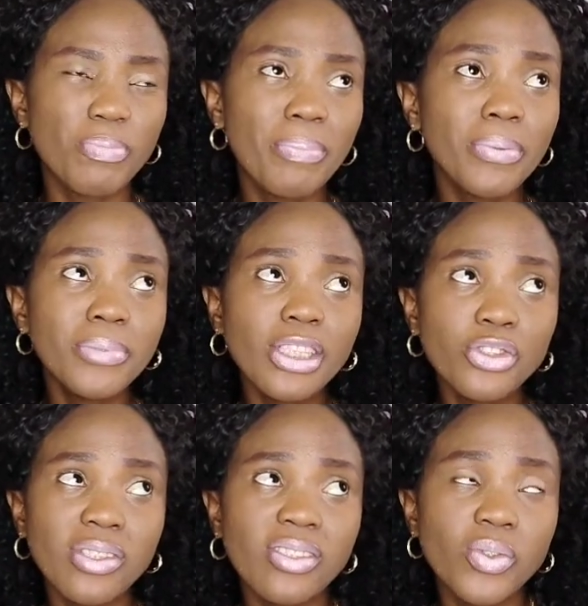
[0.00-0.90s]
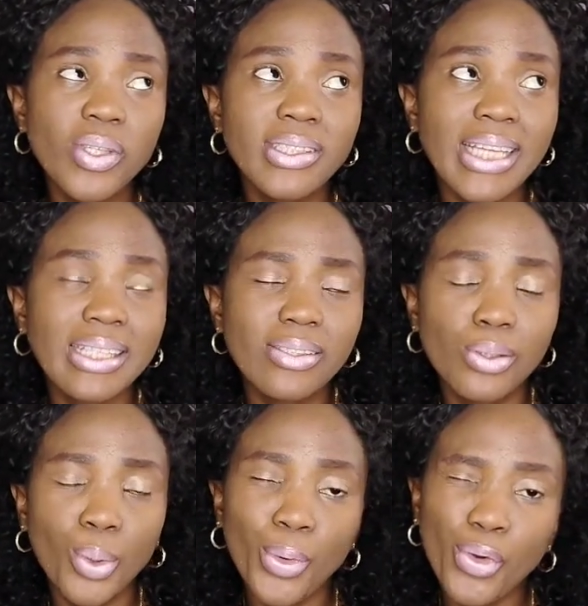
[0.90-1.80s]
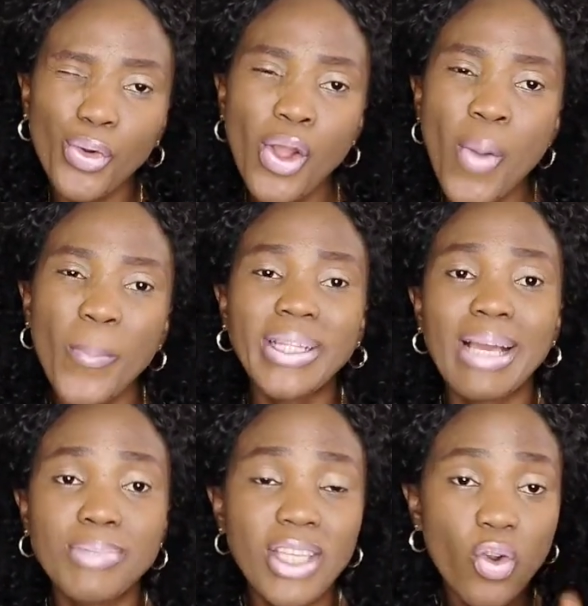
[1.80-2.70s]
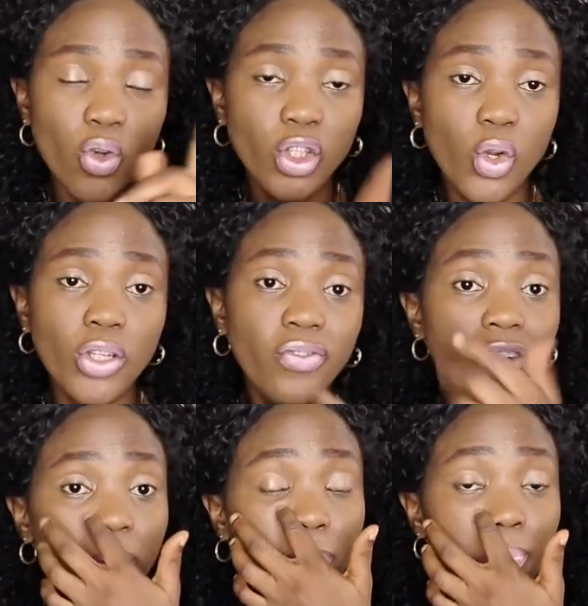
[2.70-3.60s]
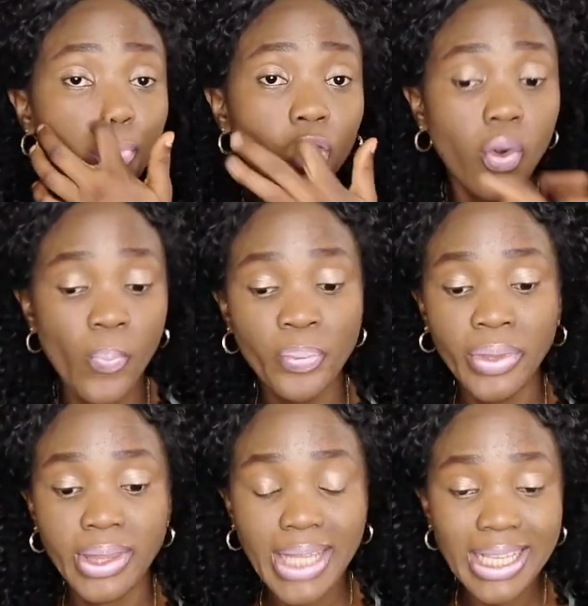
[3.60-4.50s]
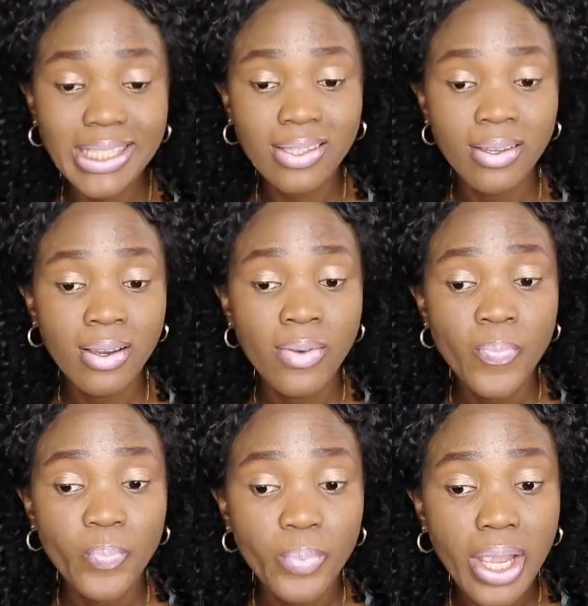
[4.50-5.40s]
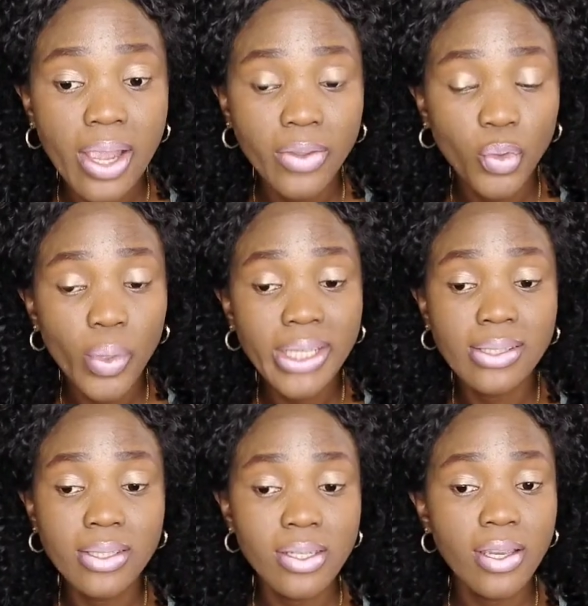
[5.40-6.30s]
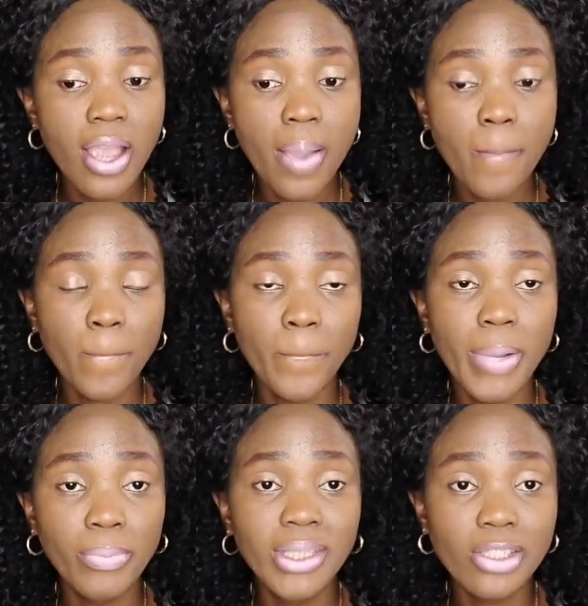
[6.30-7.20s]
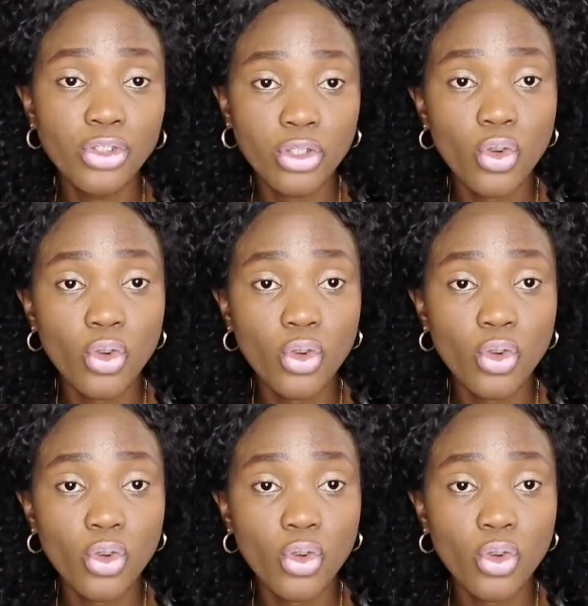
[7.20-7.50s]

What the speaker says: My Bermuda short is not that long, but I'm still on the one for that the way the Bermuda short